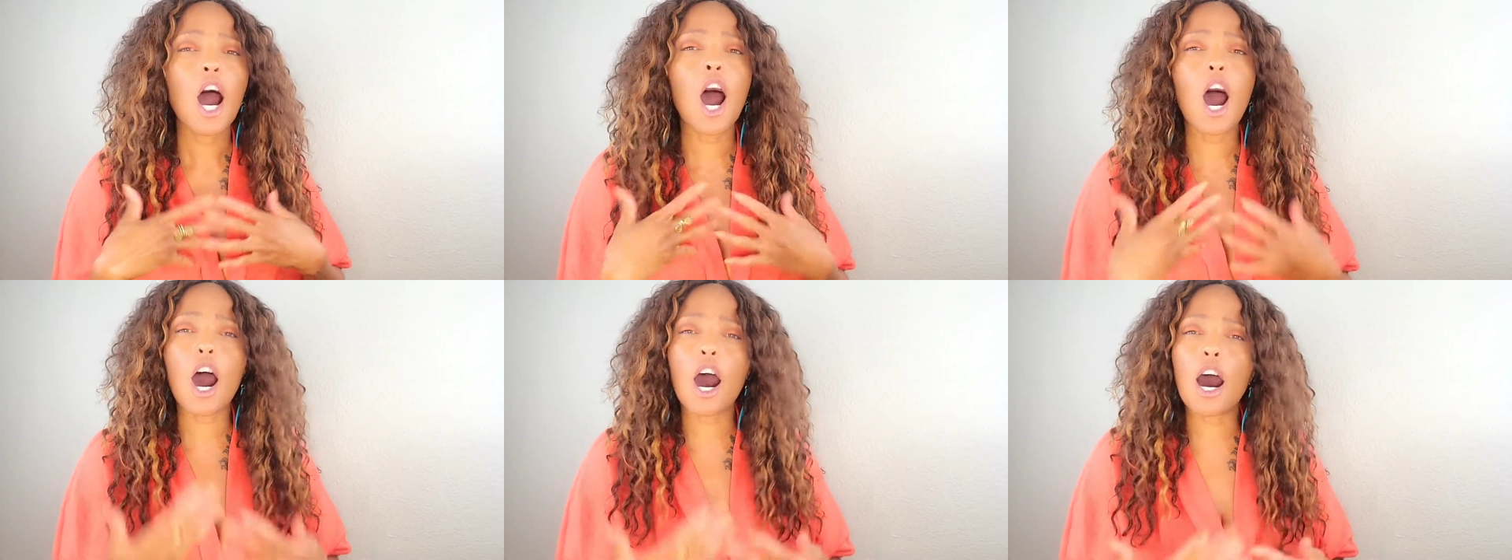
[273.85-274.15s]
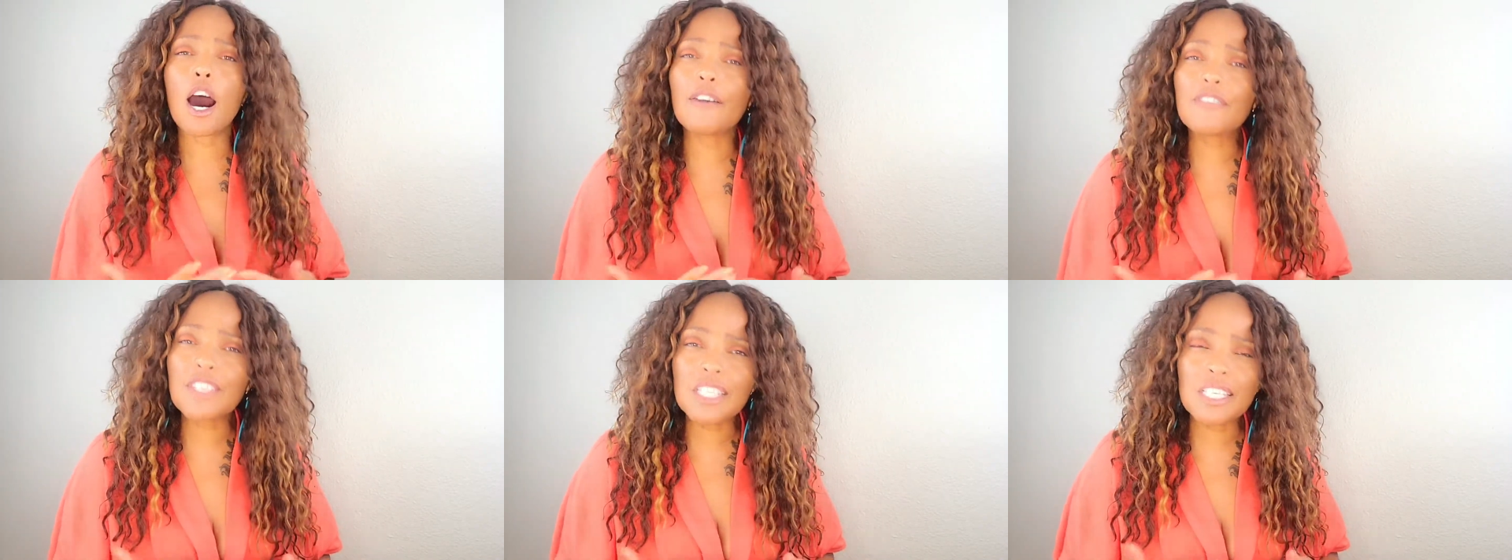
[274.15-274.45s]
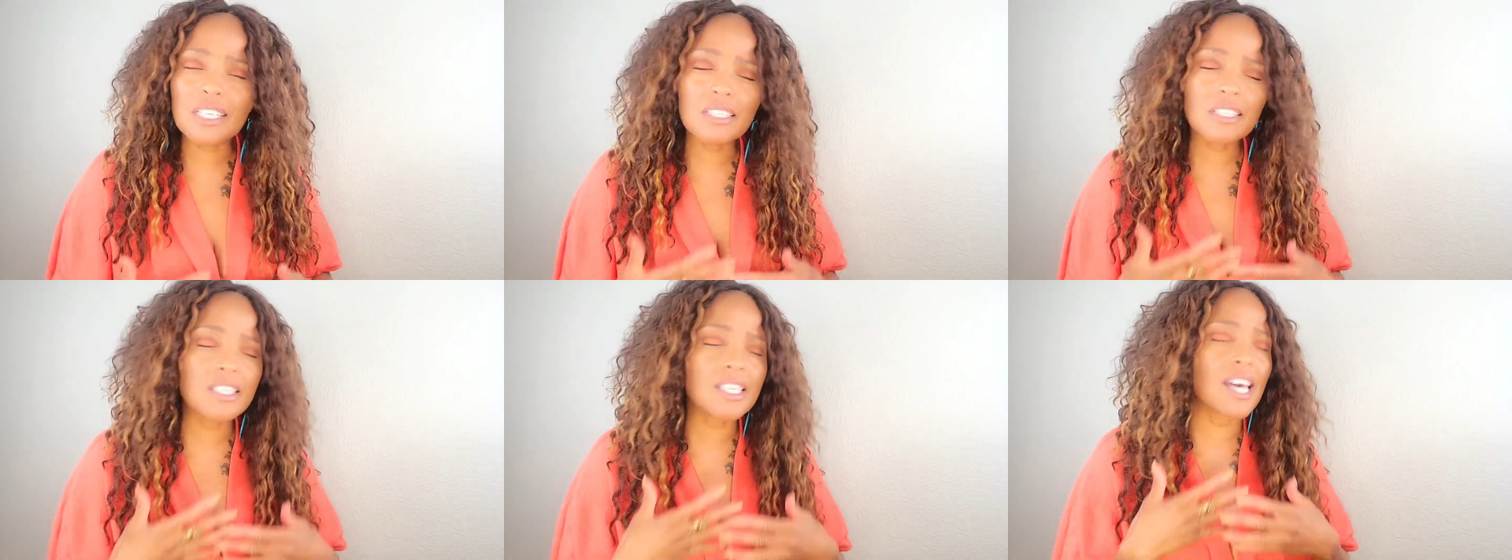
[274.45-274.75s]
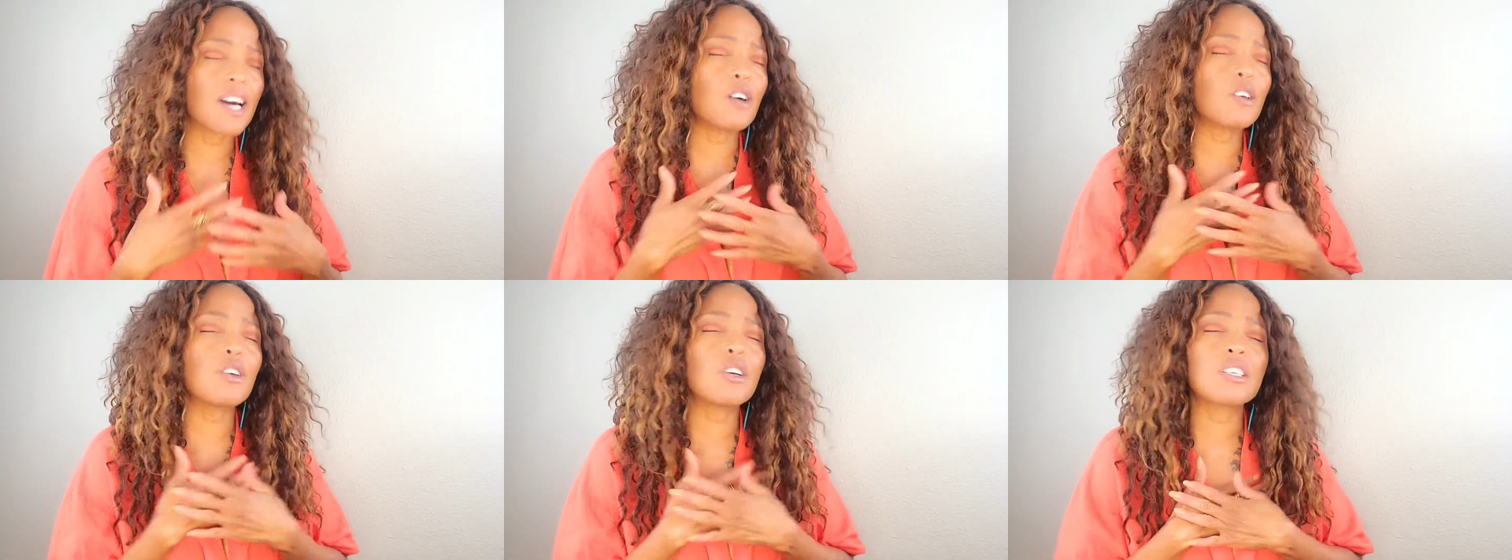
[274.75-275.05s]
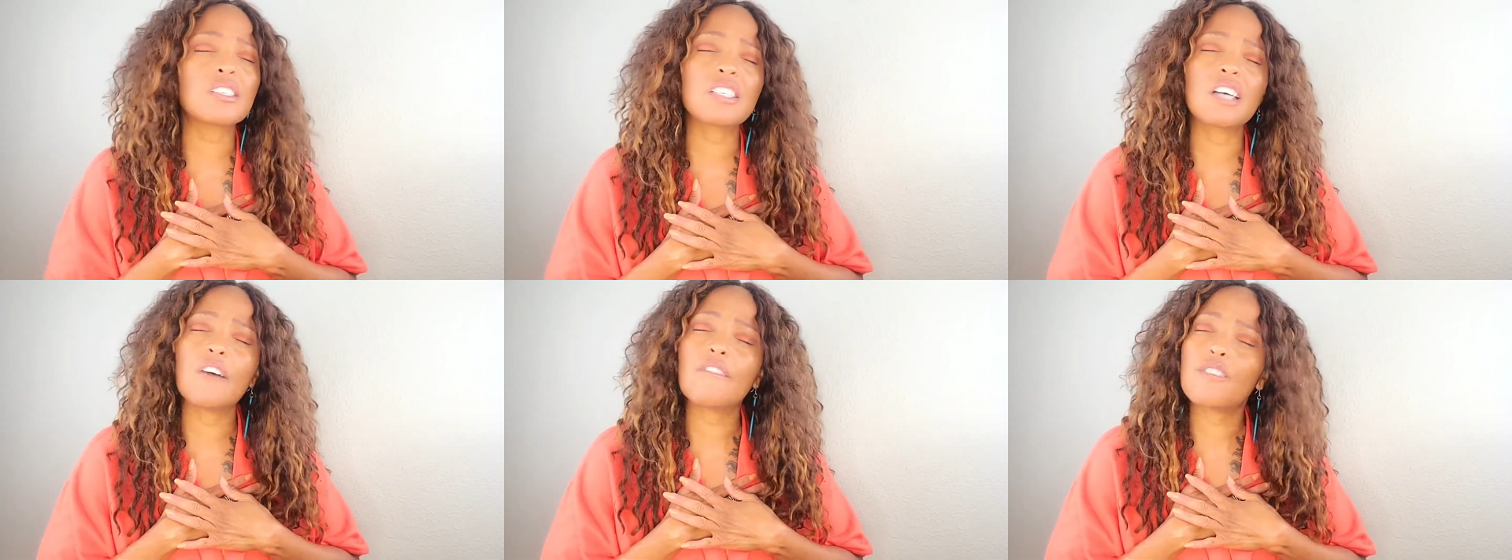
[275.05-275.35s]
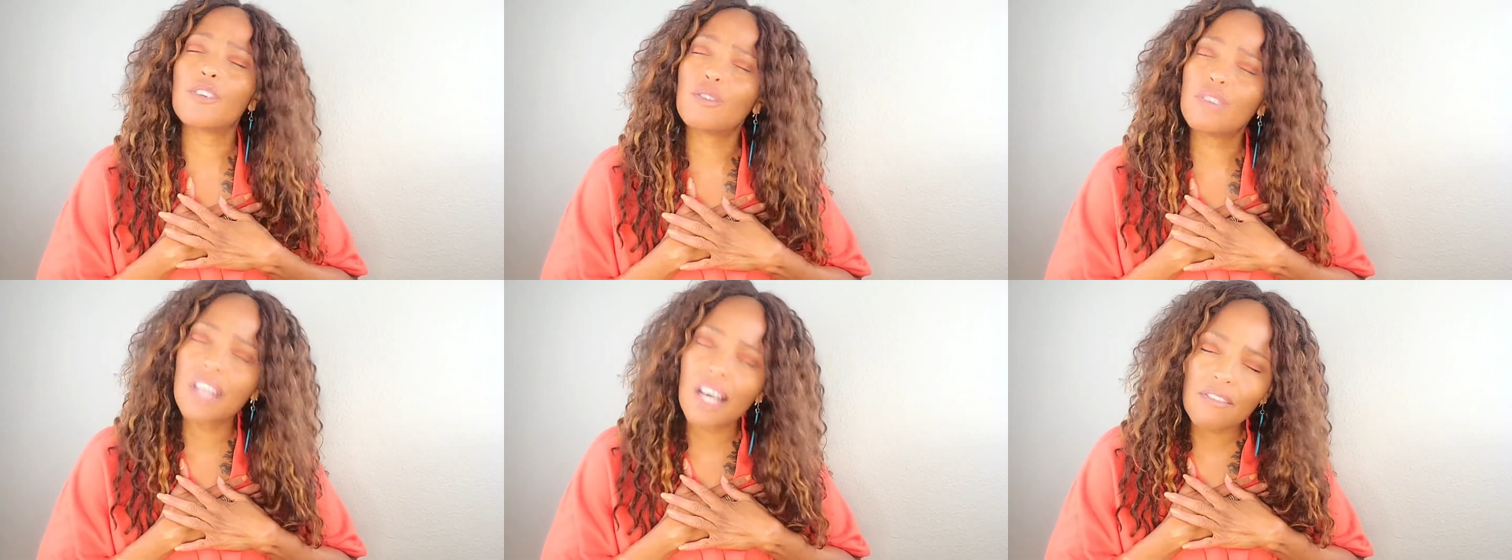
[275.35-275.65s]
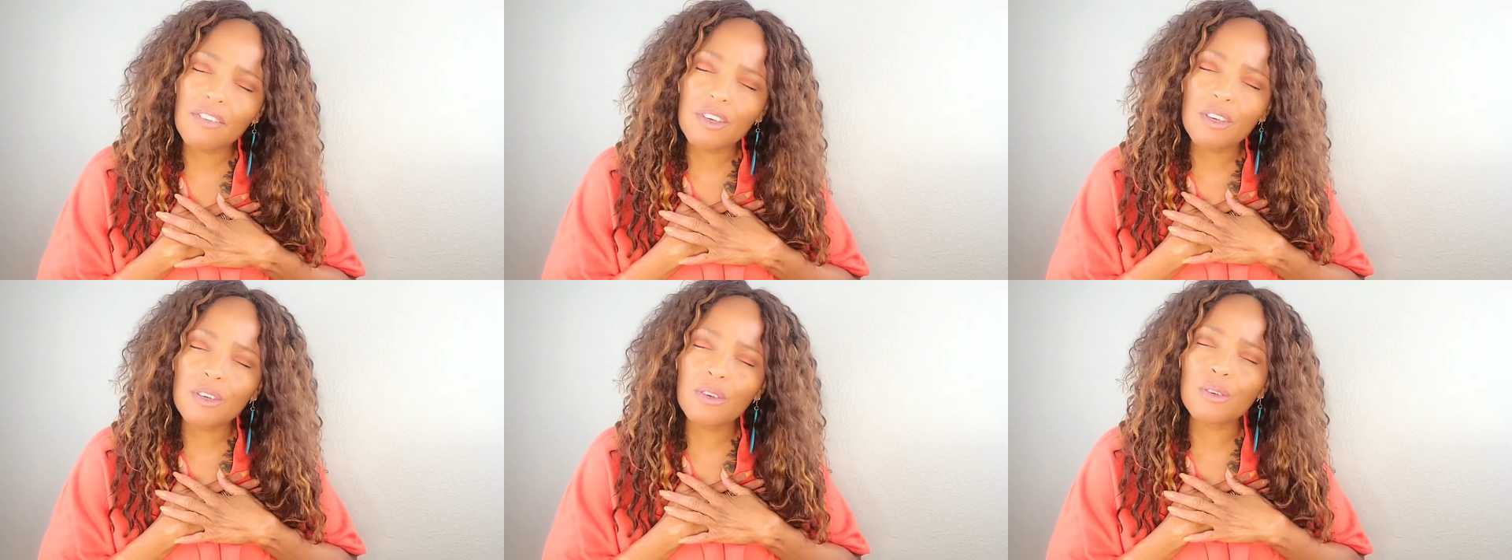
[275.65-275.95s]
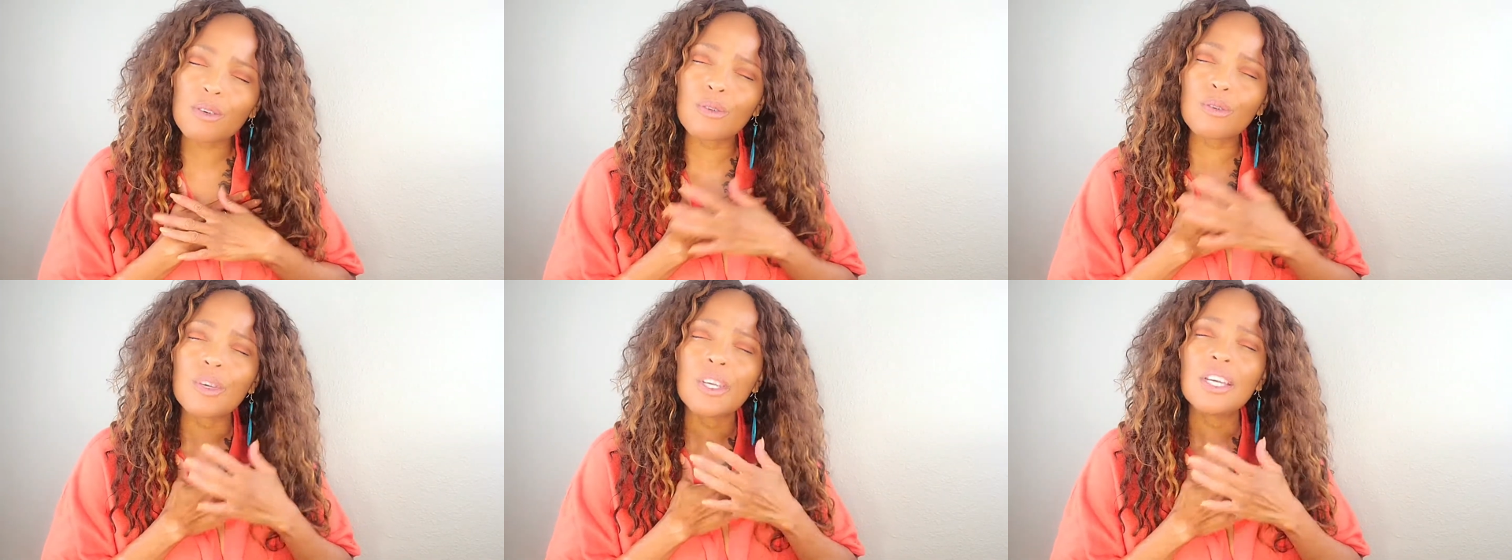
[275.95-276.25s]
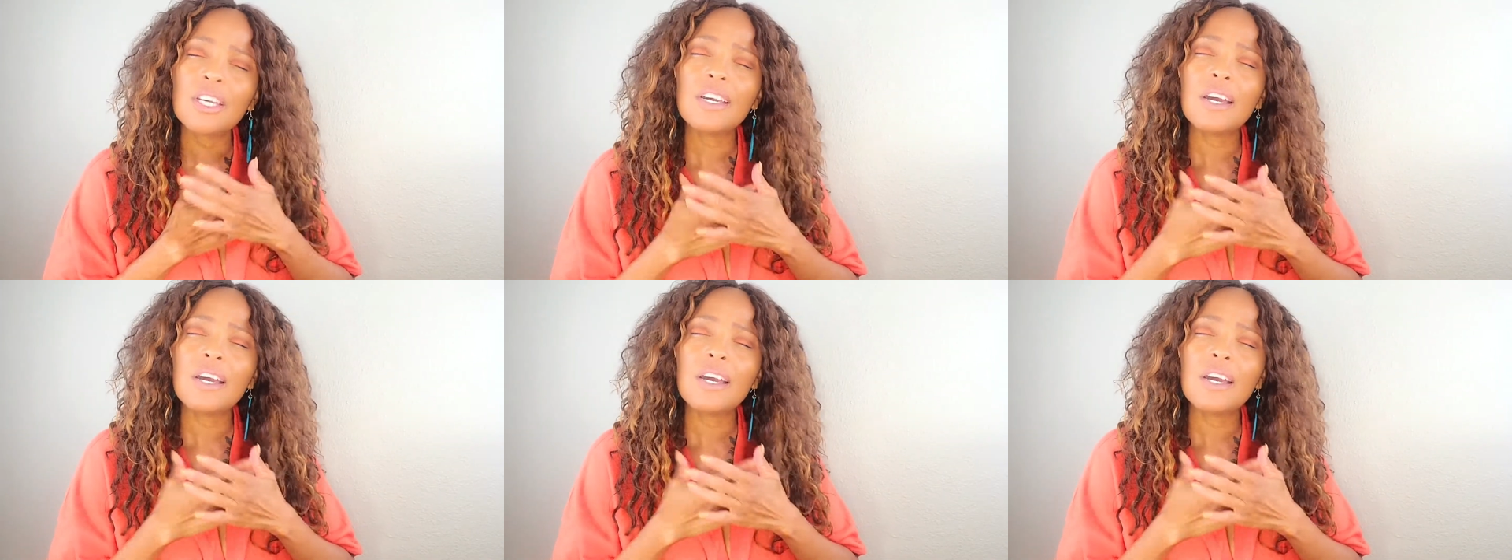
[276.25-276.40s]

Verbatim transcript: often, tell yourself you love you,